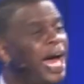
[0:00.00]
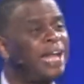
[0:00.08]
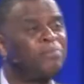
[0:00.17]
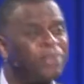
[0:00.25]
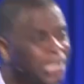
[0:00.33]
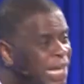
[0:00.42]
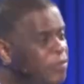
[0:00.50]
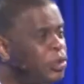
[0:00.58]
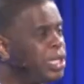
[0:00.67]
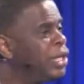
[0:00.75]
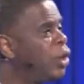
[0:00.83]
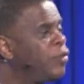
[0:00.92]
to believe you
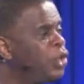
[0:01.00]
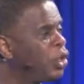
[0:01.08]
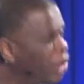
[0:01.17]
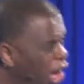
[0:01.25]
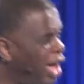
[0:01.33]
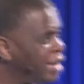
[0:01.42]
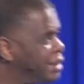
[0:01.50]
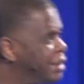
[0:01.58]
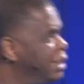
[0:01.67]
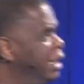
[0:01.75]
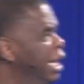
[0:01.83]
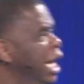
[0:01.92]
can get over your loss.
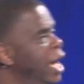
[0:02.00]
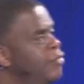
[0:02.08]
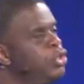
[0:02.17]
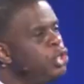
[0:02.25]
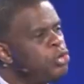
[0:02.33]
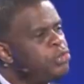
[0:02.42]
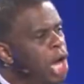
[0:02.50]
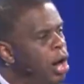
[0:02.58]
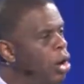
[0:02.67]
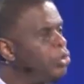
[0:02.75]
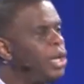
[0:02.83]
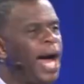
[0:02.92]
If you
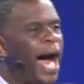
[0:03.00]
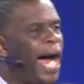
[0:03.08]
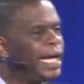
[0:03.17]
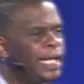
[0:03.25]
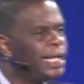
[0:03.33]
don't, I can,